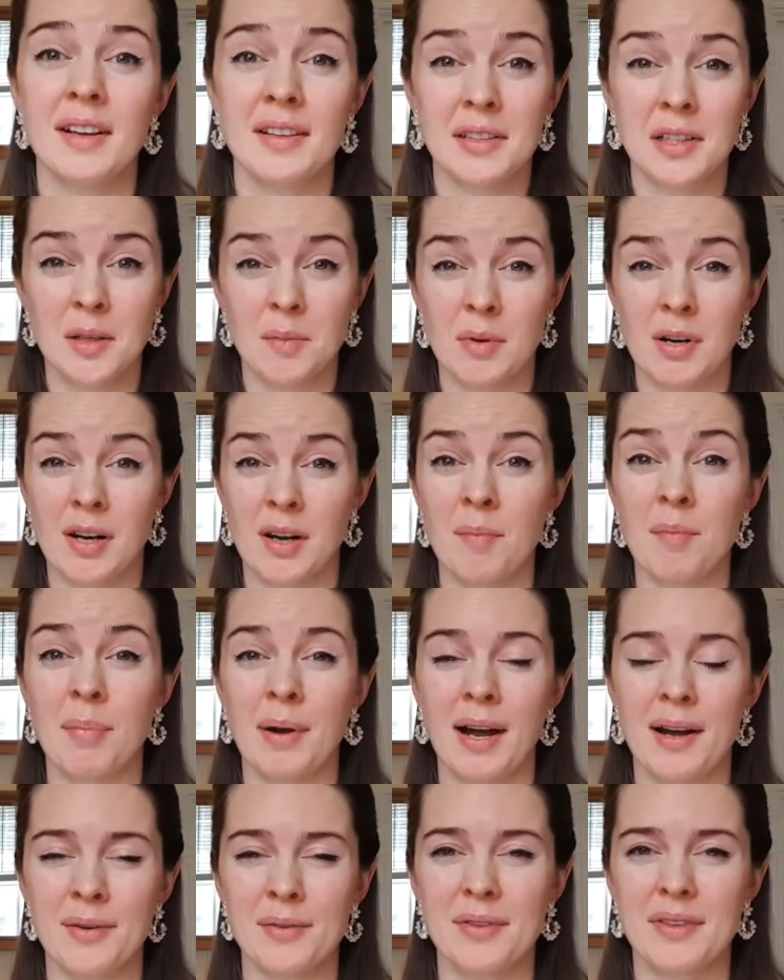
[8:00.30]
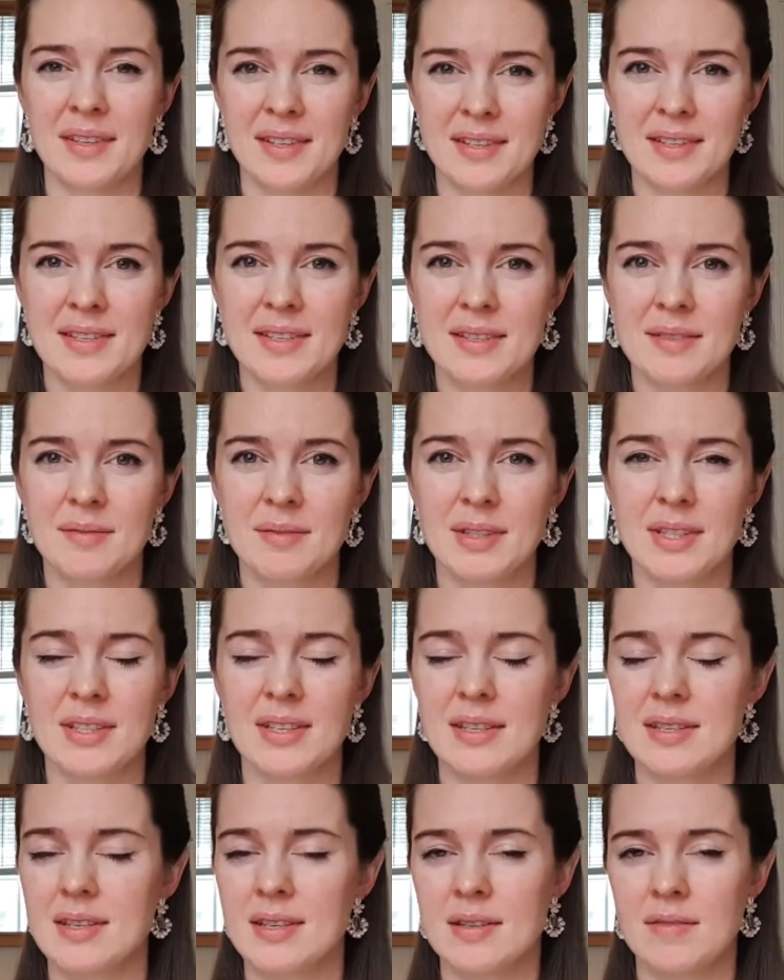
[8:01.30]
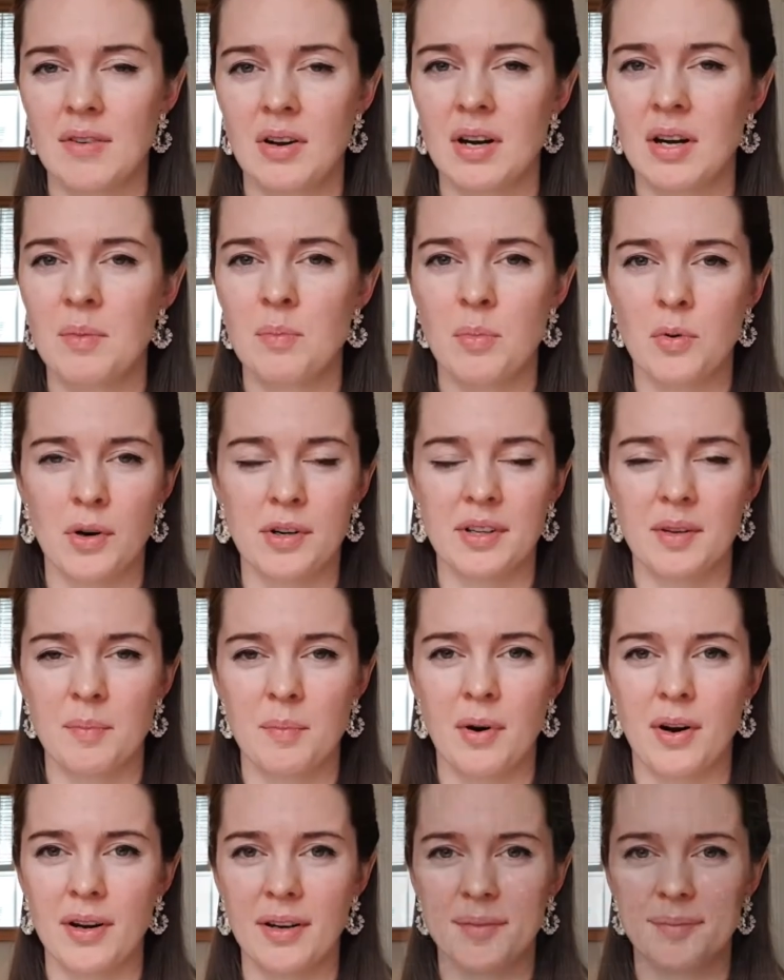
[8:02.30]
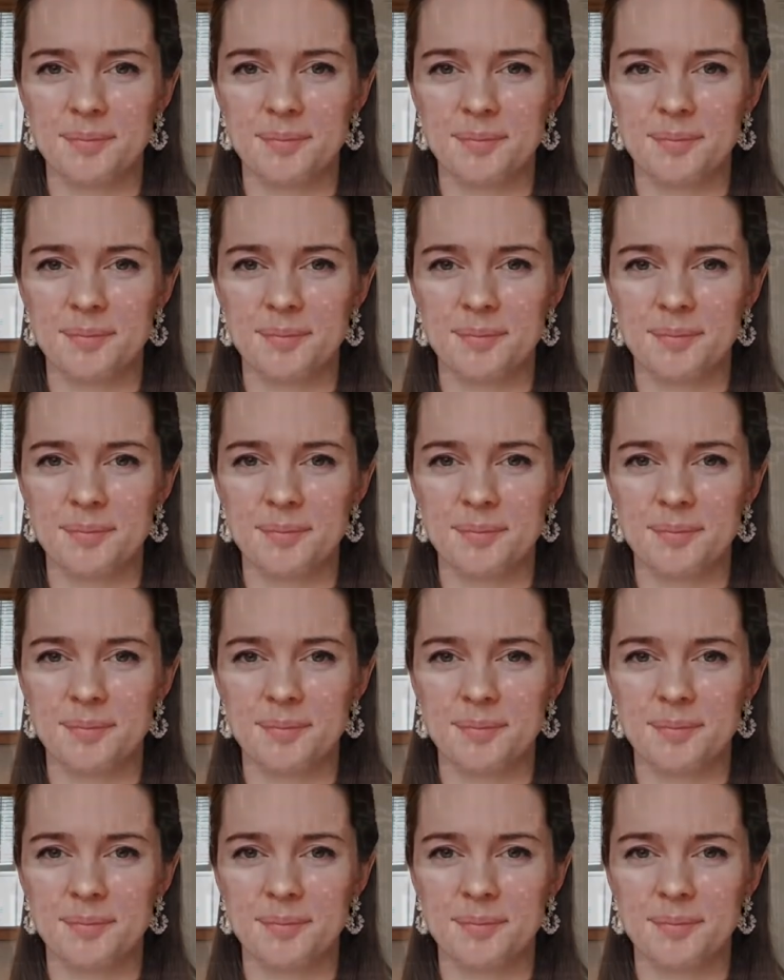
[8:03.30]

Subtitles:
a little bit about this, because this is a very important part.